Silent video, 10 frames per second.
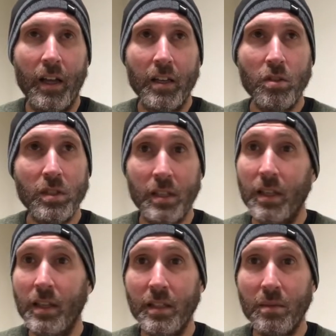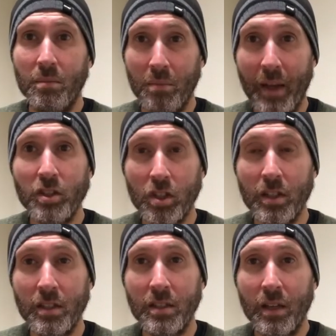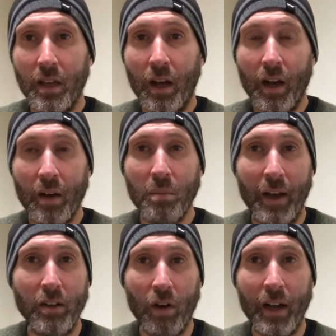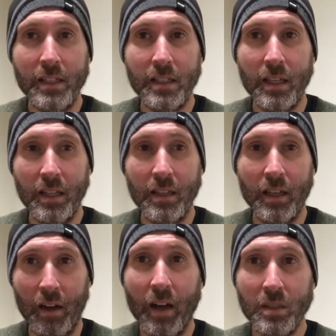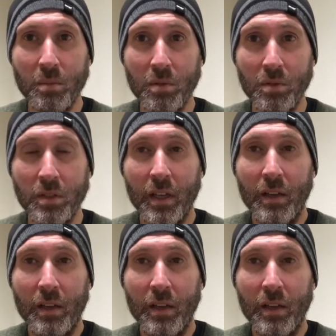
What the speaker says: You see this mentioned by Christ in the Gospels,